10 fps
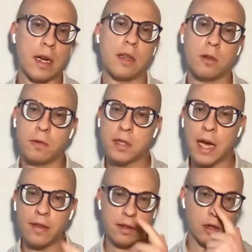and as you've
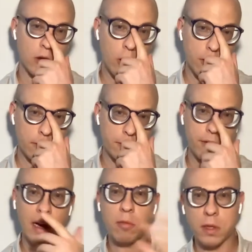said, there's a lot of
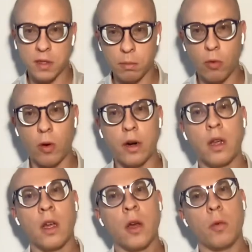government support
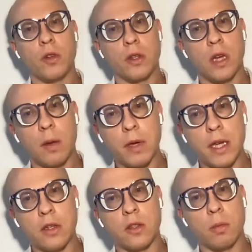which is coming
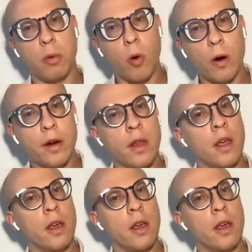in to support,